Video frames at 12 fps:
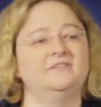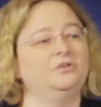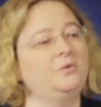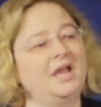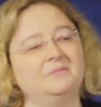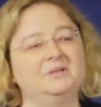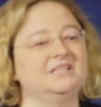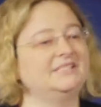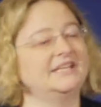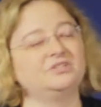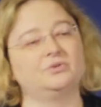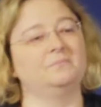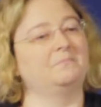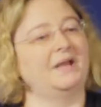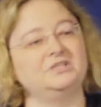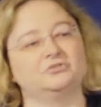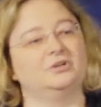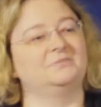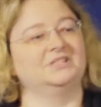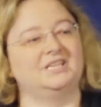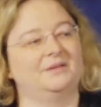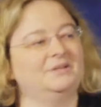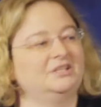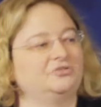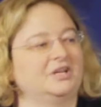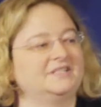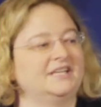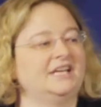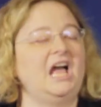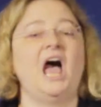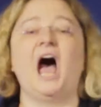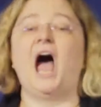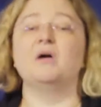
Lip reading: if you hand me a Sanskrit manuscript and tell me to translate it,